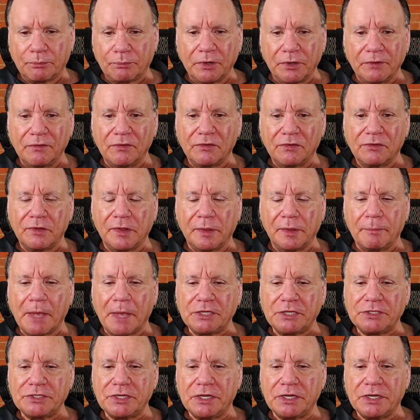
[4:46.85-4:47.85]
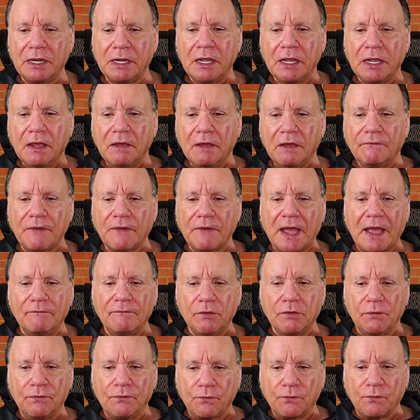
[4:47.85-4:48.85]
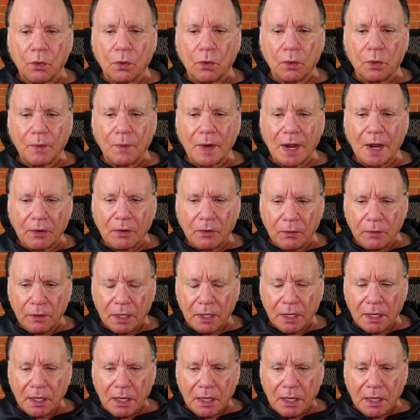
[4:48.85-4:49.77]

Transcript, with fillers: previously mentioned 5 and 4 record.